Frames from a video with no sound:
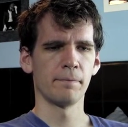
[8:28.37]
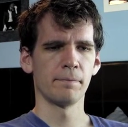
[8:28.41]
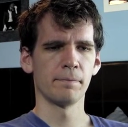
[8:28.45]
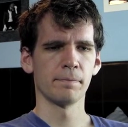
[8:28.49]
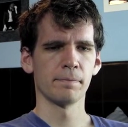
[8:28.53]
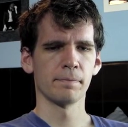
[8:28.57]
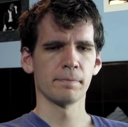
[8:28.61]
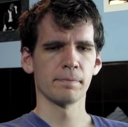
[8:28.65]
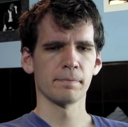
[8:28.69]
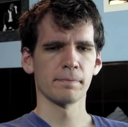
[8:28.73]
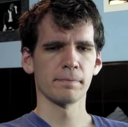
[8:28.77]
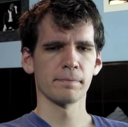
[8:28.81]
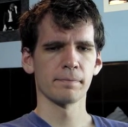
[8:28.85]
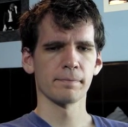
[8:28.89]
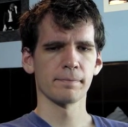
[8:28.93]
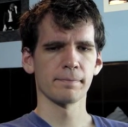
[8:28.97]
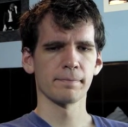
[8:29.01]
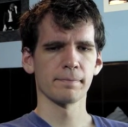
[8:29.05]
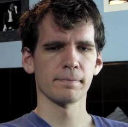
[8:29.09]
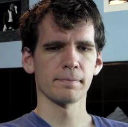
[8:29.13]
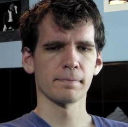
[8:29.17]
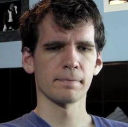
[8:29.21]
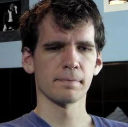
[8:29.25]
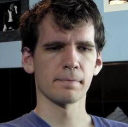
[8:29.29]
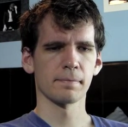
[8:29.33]

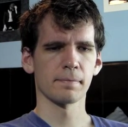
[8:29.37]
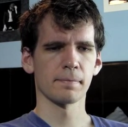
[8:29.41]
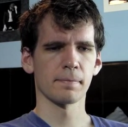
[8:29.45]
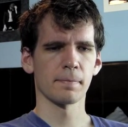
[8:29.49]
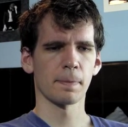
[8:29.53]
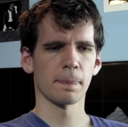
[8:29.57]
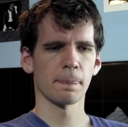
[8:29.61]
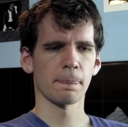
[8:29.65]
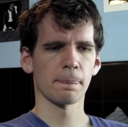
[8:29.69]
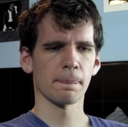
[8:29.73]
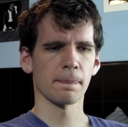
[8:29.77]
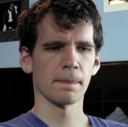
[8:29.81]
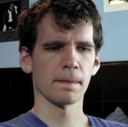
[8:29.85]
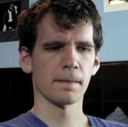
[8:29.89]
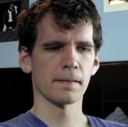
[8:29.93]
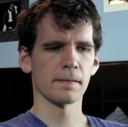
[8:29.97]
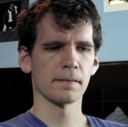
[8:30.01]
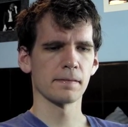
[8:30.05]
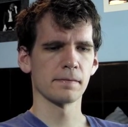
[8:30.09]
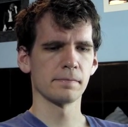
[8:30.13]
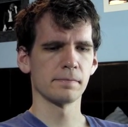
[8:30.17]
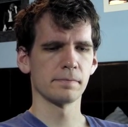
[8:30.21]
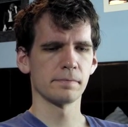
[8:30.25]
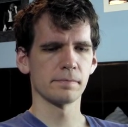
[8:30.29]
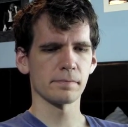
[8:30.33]

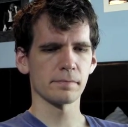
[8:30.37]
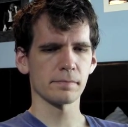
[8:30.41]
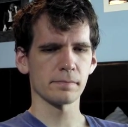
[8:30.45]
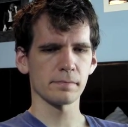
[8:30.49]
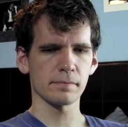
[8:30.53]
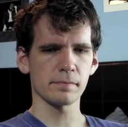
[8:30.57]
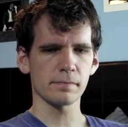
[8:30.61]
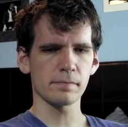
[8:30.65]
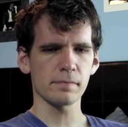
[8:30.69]
Nothing is said.